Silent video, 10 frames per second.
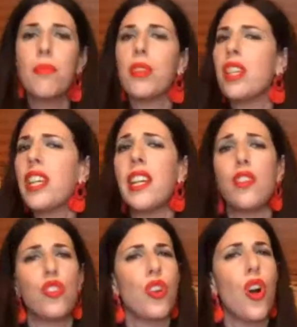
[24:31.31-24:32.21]

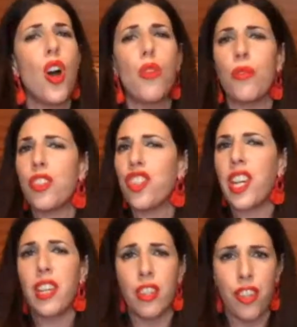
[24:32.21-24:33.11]
Please don't
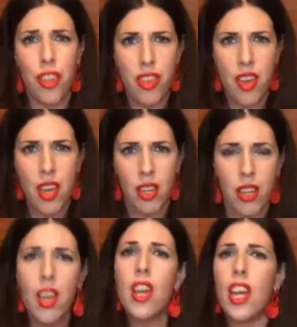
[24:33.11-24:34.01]
change a thing
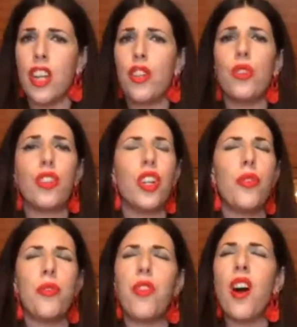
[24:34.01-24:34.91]
and you'll go
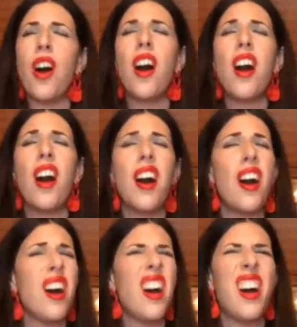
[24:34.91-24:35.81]

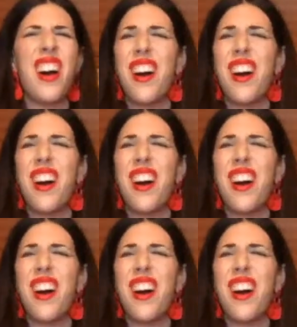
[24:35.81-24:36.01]
far.